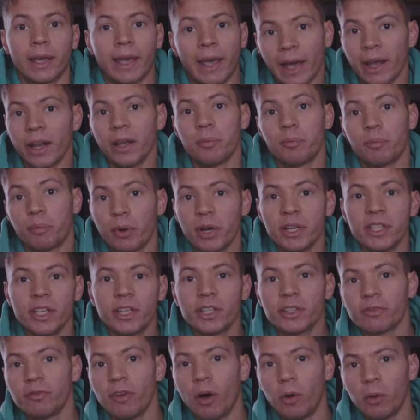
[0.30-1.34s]
Can a
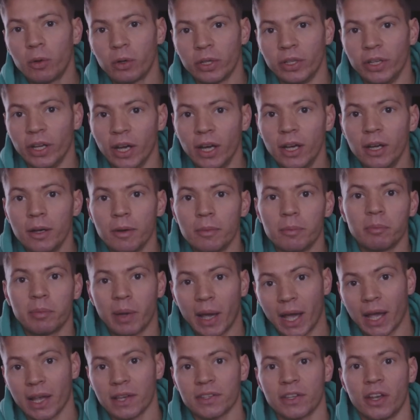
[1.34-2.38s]
British falconer
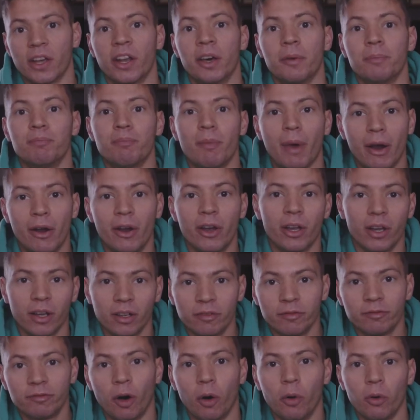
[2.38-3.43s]
pass an
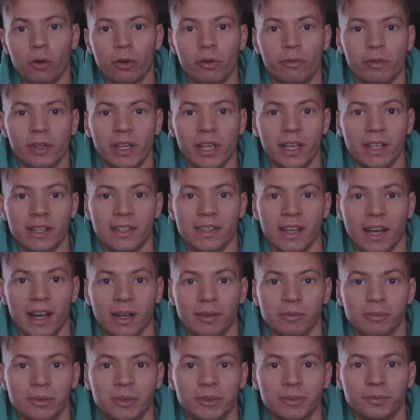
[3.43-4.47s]
American falconry
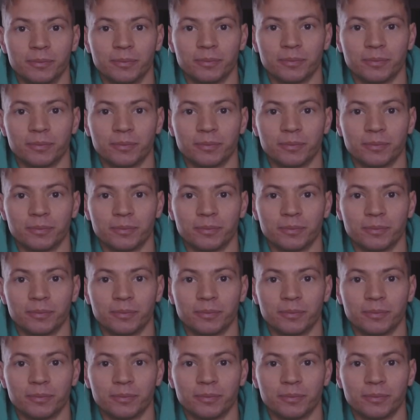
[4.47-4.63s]
exam?